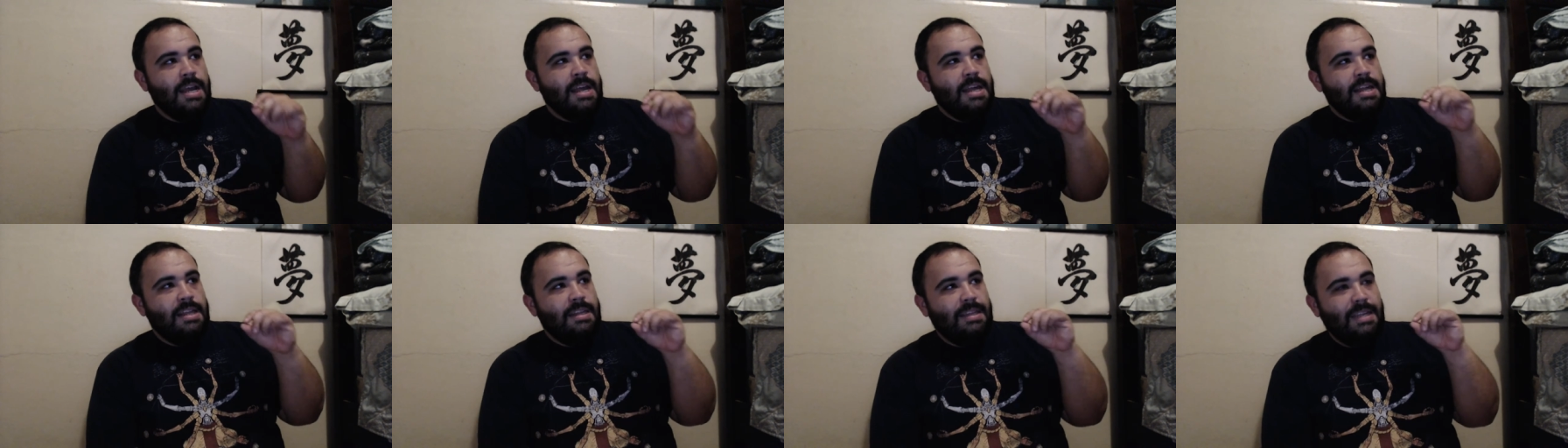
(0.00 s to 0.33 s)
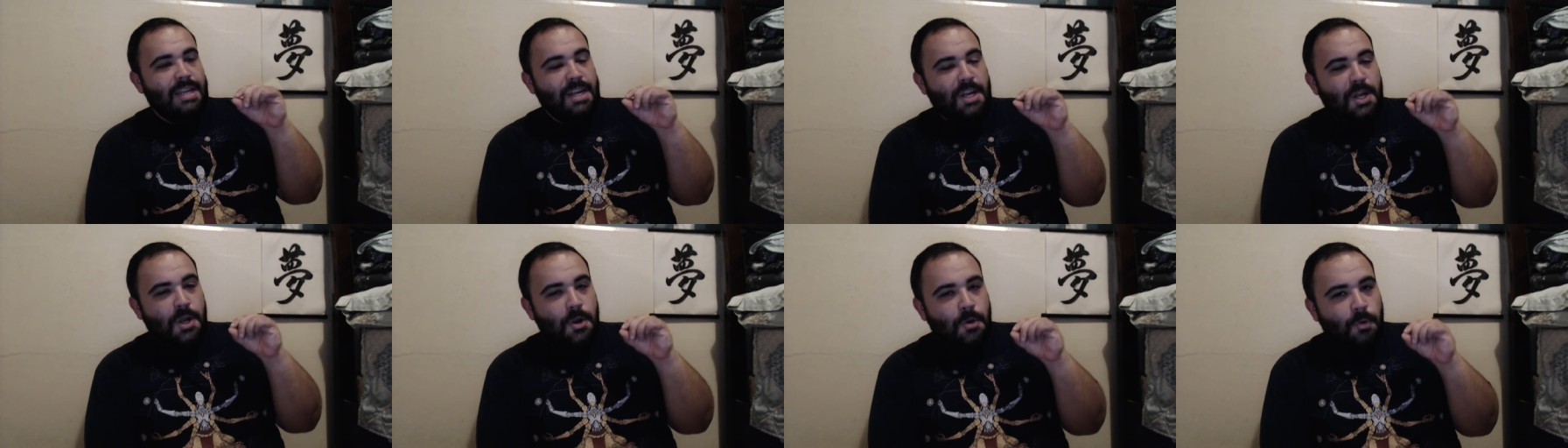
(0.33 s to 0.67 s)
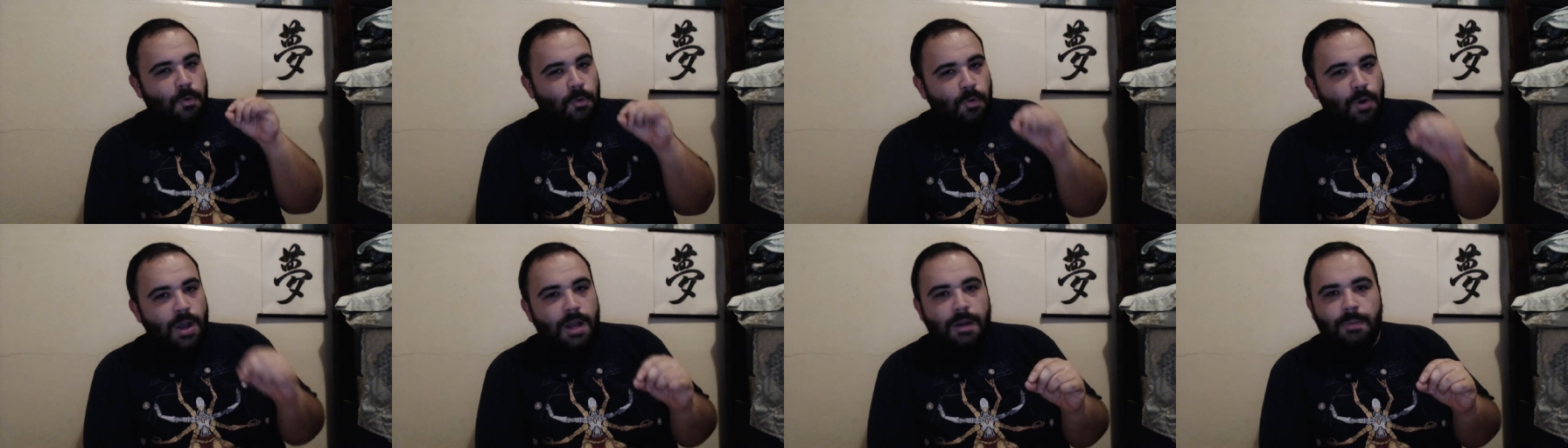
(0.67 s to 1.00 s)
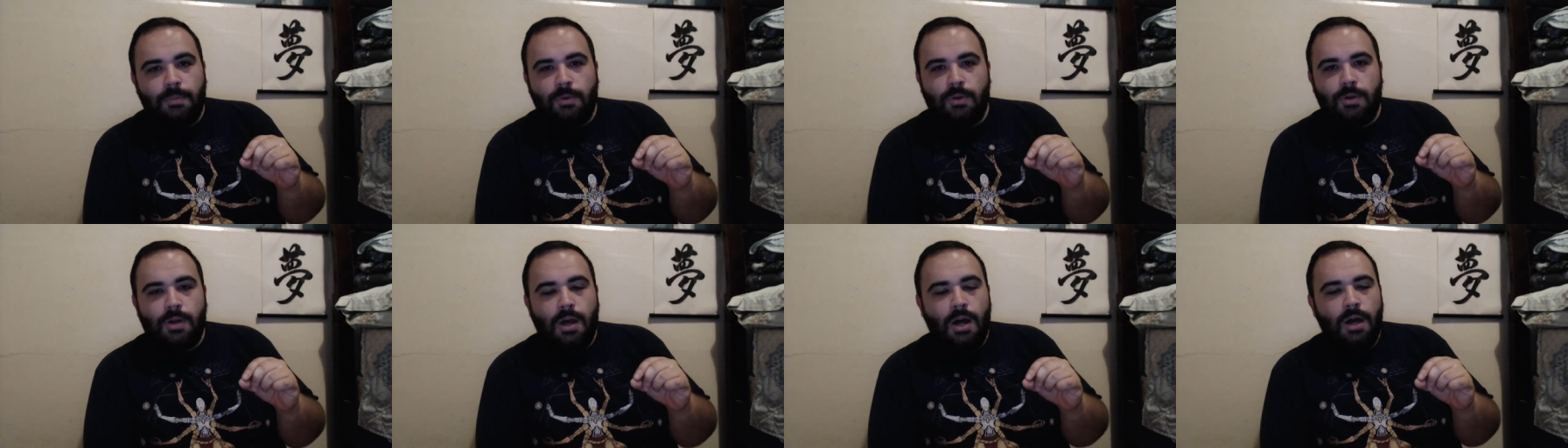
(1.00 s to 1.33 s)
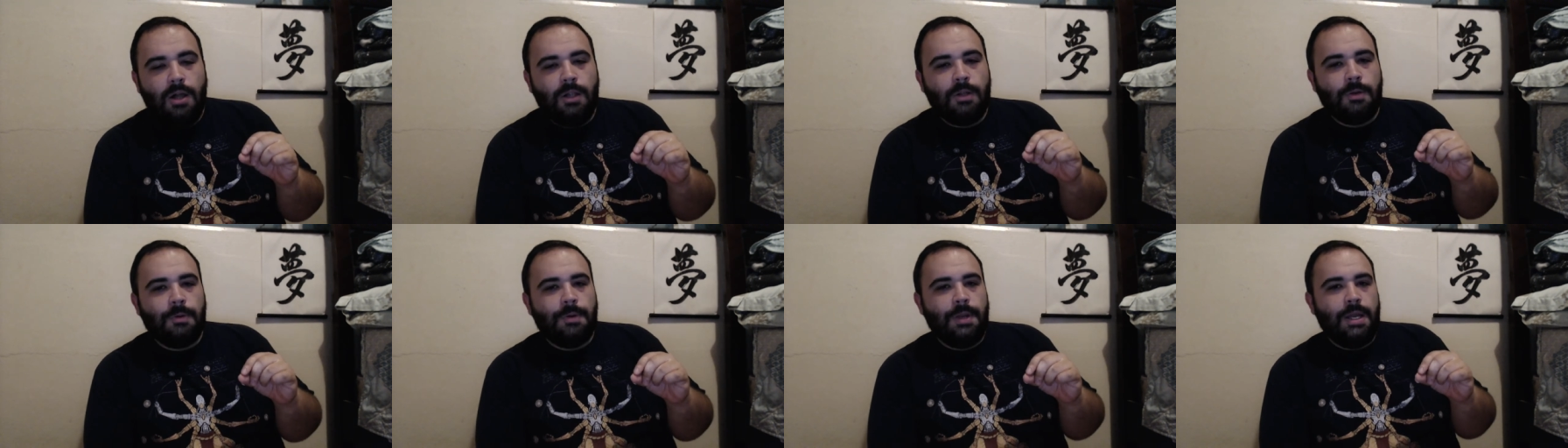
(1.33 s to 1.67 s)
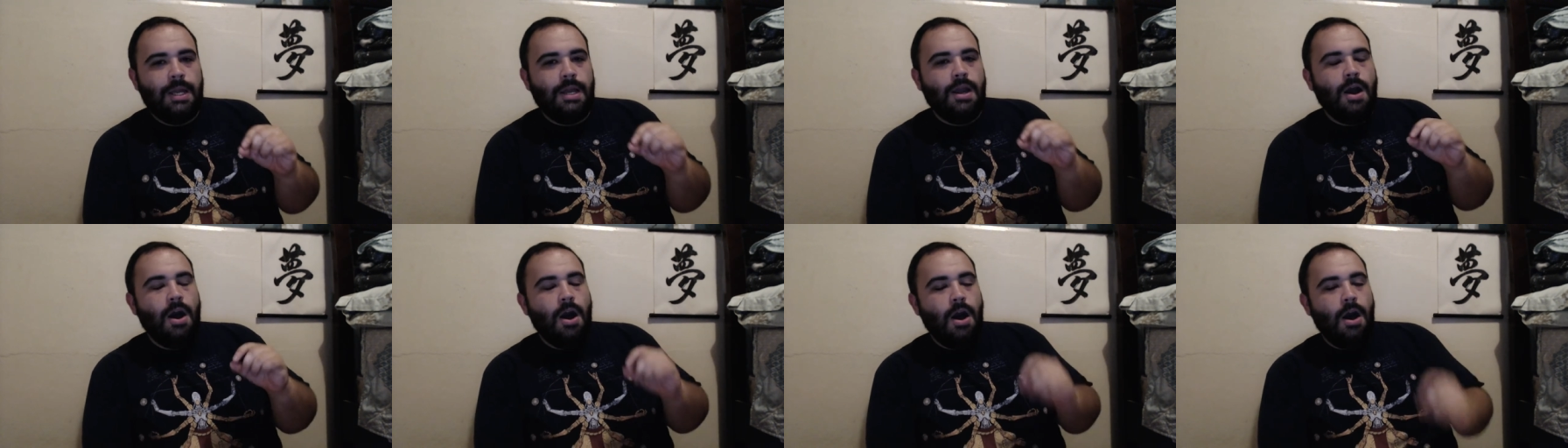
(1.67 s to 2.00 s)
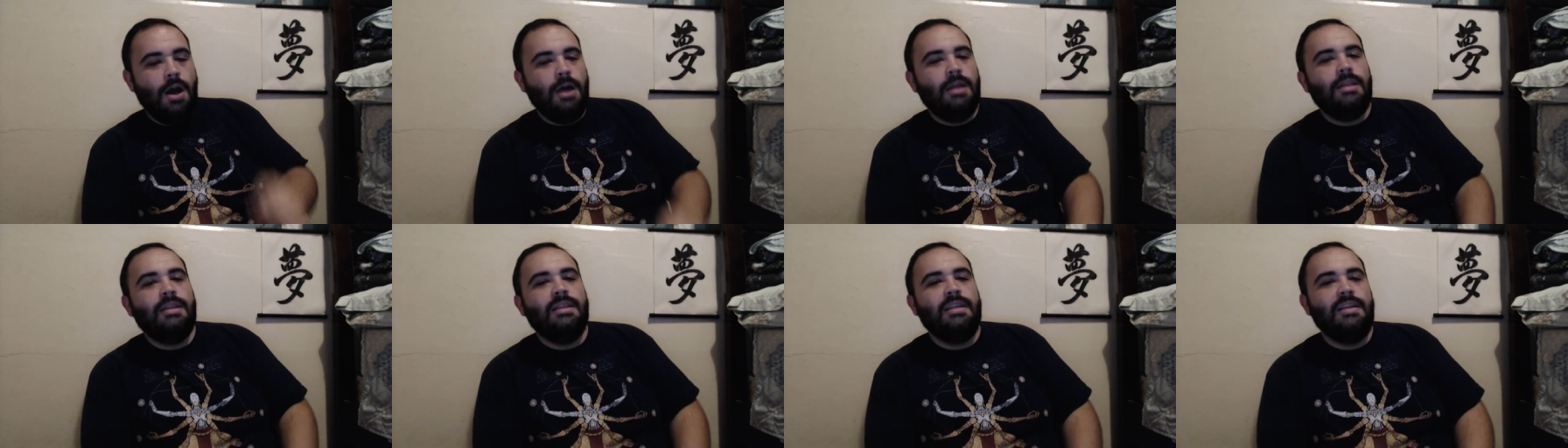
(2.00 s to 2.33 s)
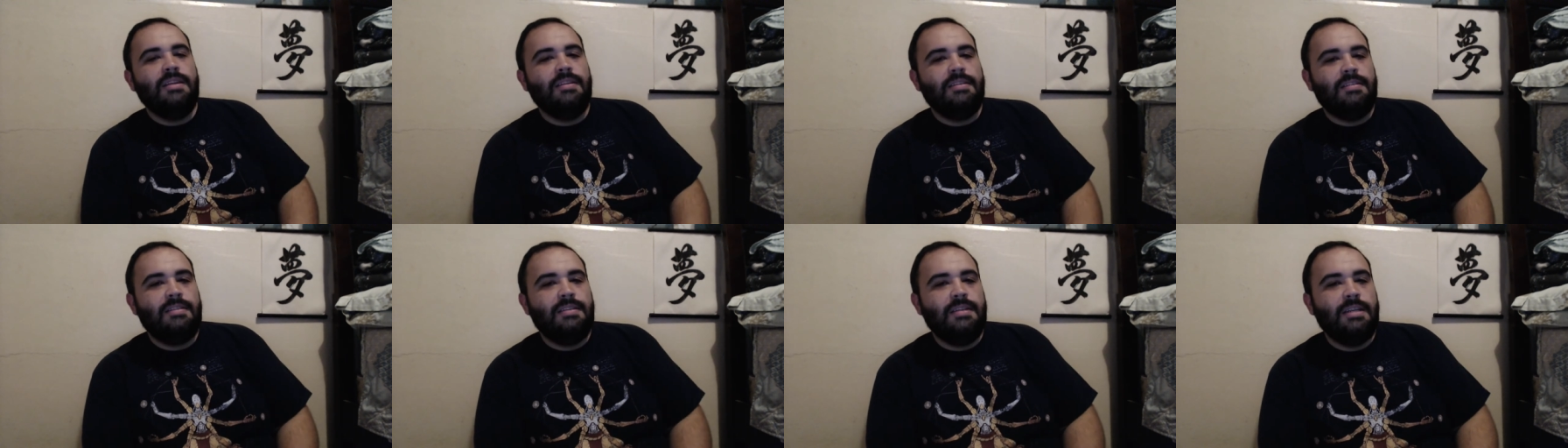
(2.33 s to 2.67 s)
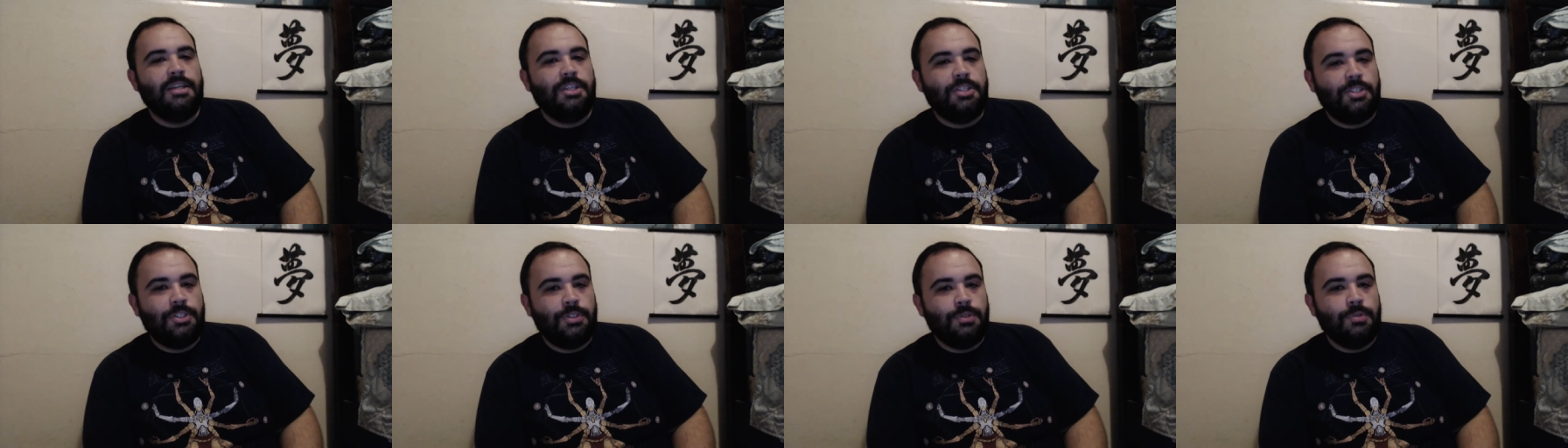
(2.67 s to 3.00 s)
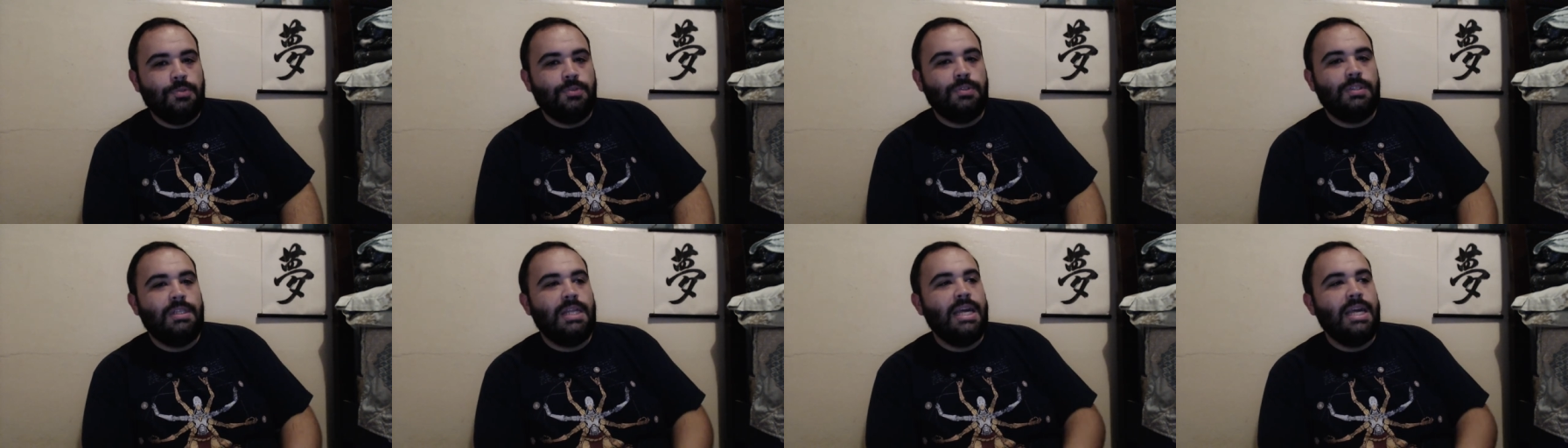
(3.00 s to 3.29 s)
the incredible coloring on these issues.